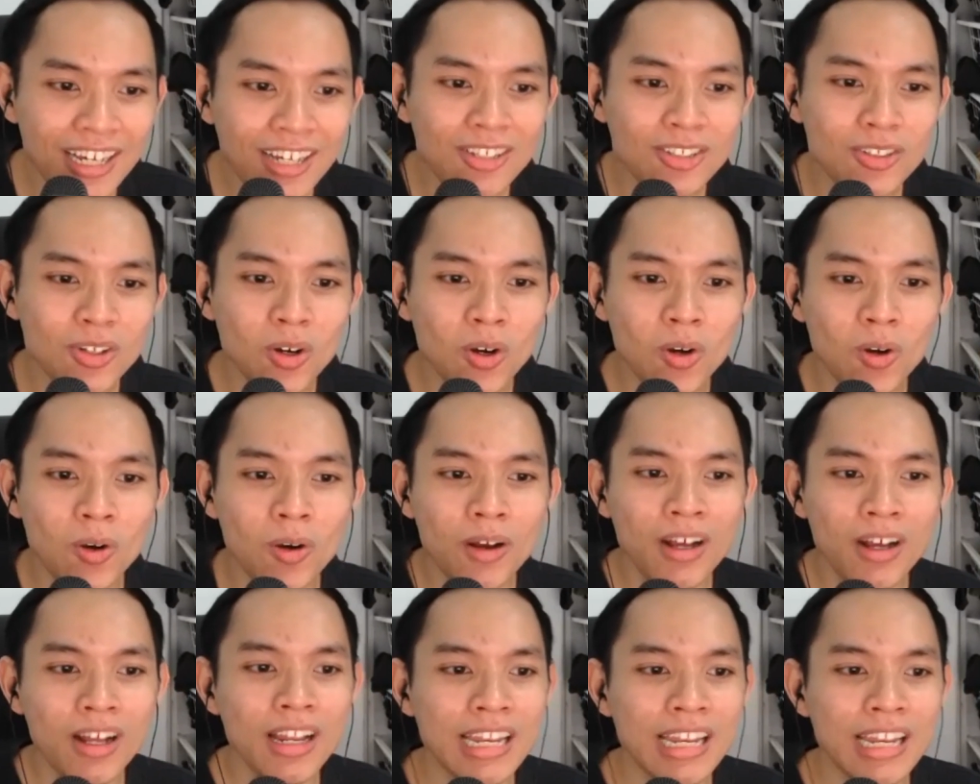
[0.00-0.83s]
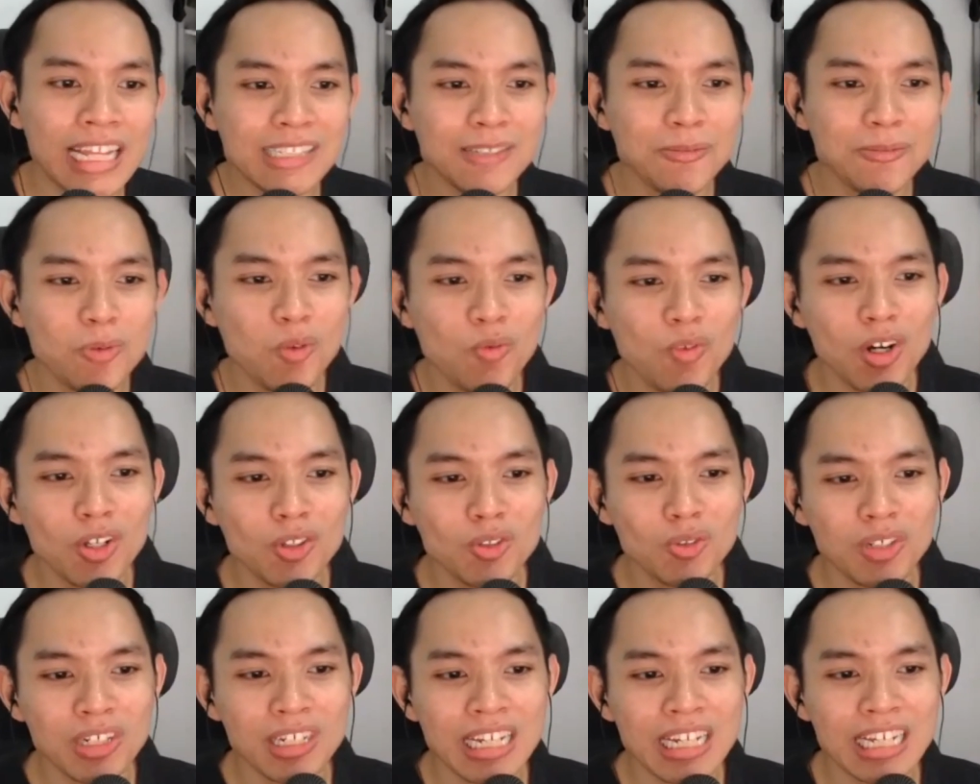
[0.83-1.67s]
So let's move on
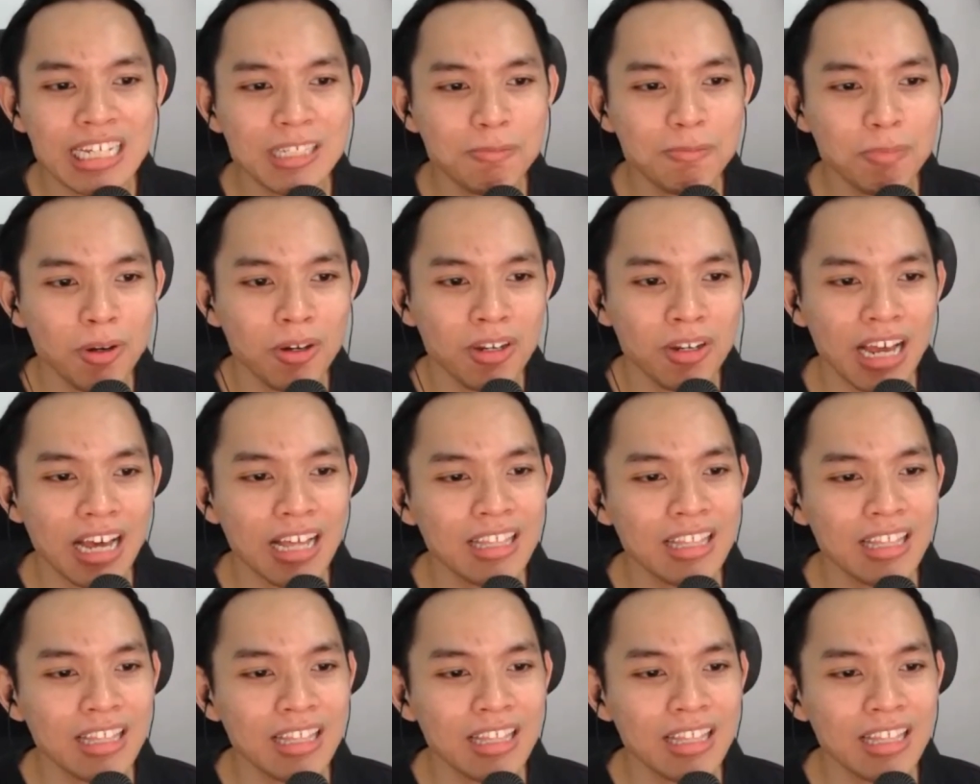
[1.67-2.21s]
to the next point.